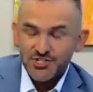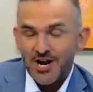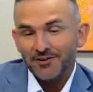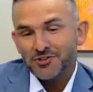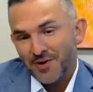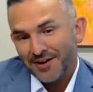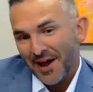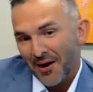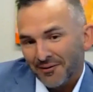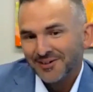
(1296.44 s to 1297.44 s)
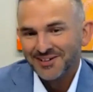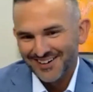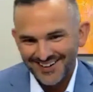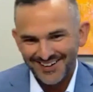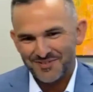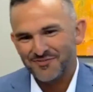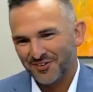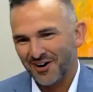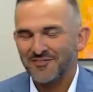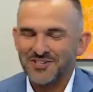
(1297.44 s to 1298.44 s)
challenge right now for
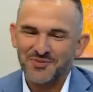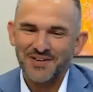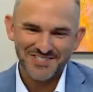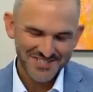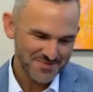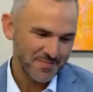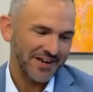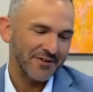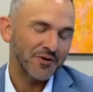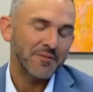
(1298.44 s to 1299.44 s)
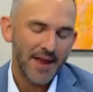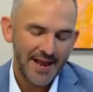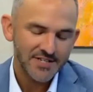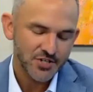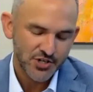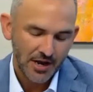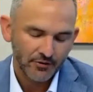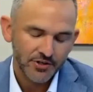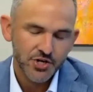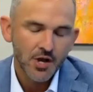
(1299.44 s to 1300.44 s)
obvious reasons, but it remains a
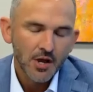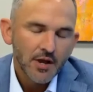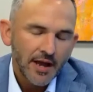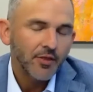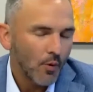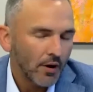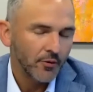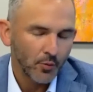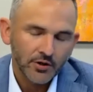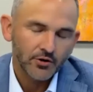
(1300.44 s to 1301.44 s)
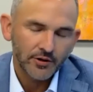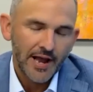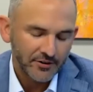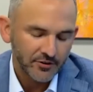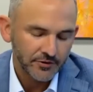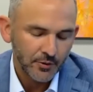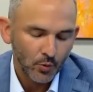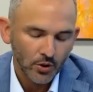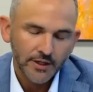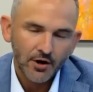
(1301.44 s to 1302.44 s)
challenge, and the one that we're currently actively
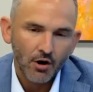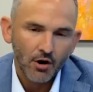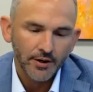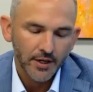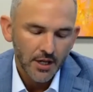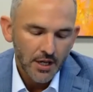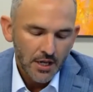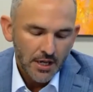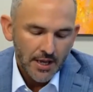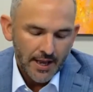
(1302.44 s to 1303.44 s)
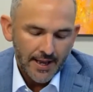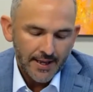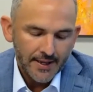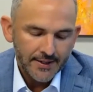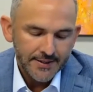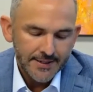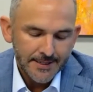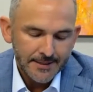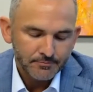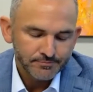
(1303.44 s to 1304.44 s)
working on. And
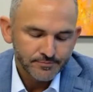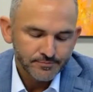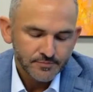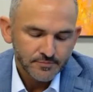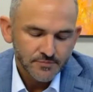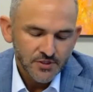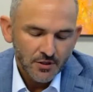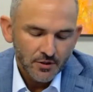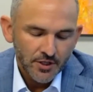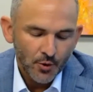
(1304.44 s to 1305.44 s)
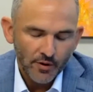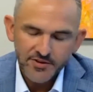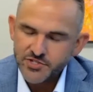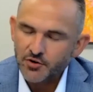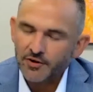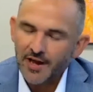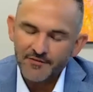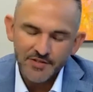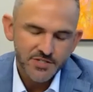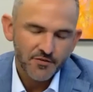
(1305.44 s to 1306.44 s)
you know, one of the silver
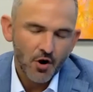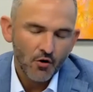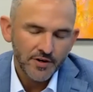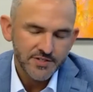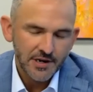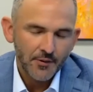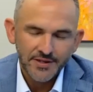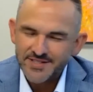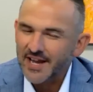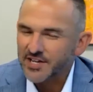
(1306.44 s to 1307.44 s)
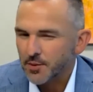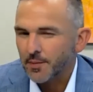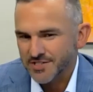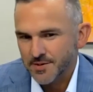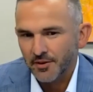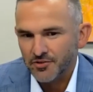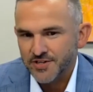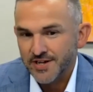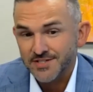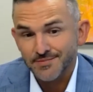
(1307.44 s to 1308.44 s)
linings of COVID is allowing us to catch up on some of those
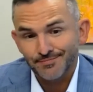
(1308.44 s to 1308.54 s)
things.